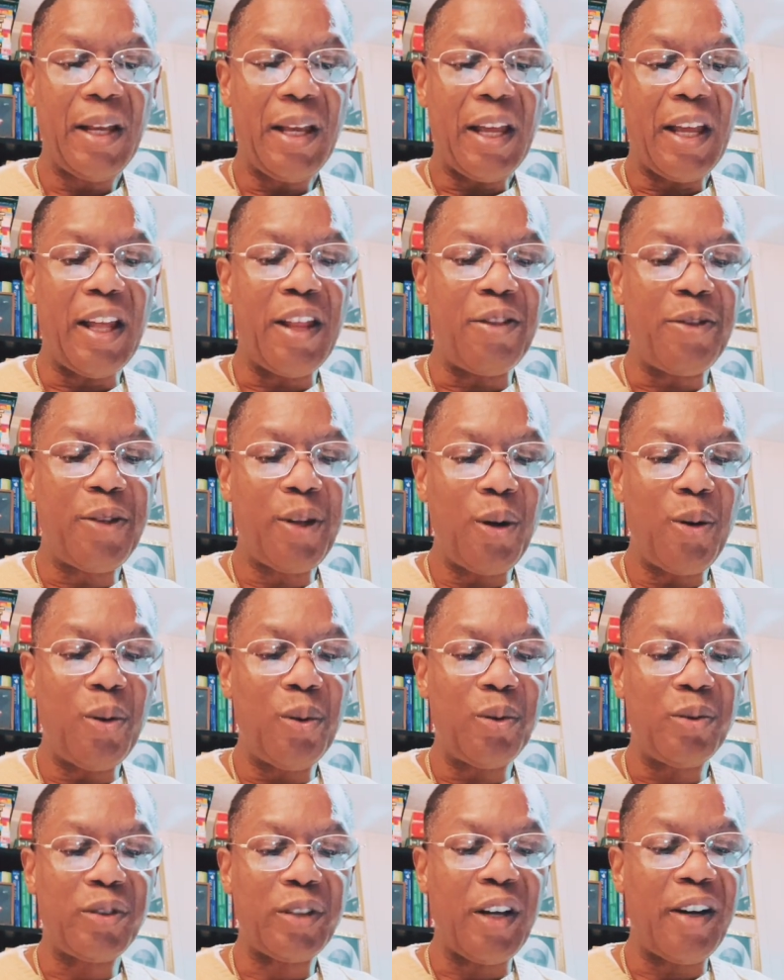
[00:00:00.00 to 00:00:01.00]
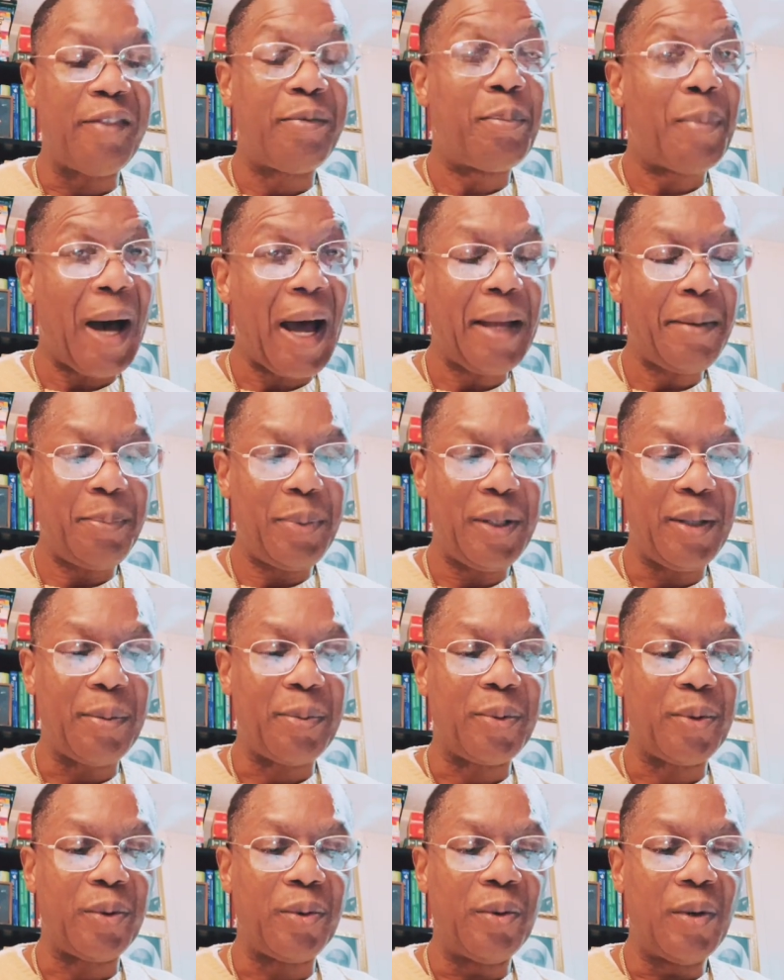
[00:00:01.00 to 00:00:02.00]
and those of my
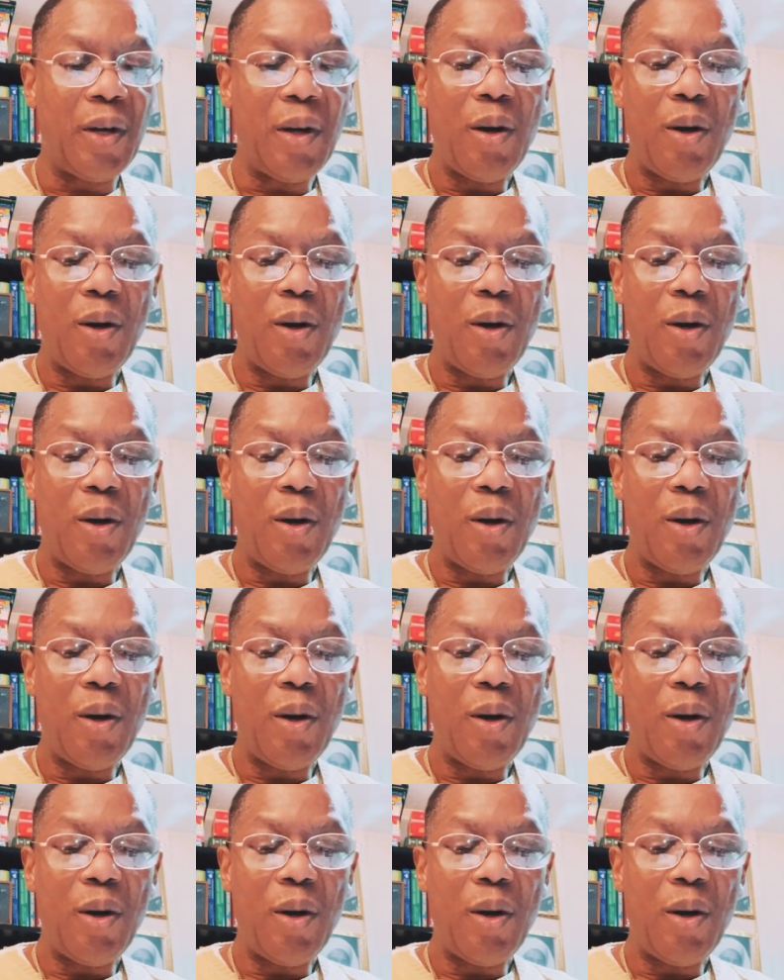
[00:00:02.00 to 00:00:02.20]
people